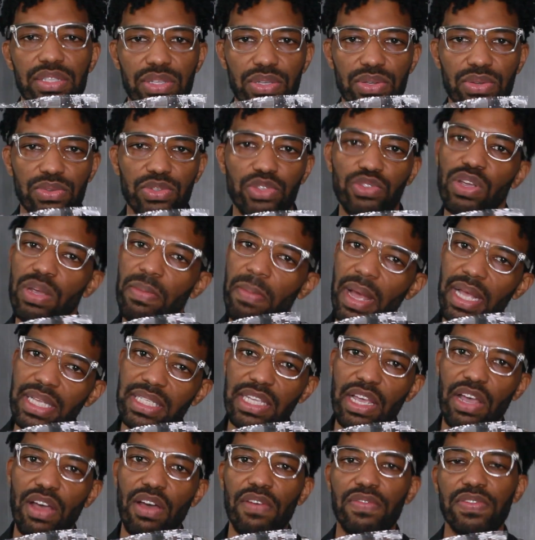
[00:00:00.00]
to treat
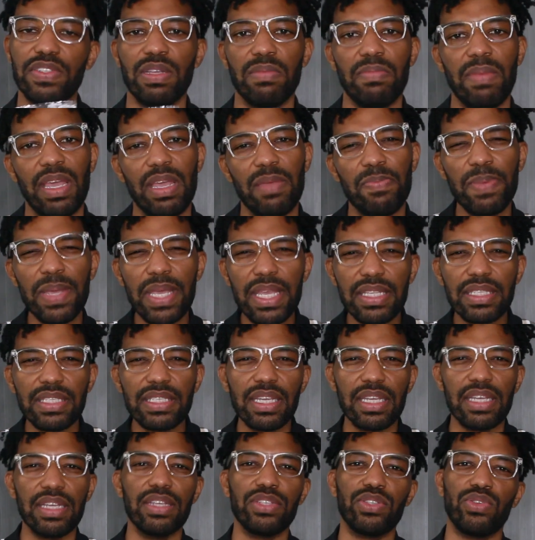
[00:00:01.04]
myself, to make
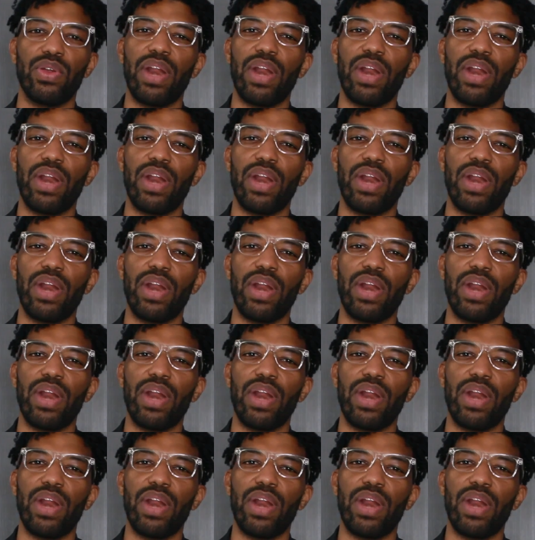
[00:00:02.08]
pizzas,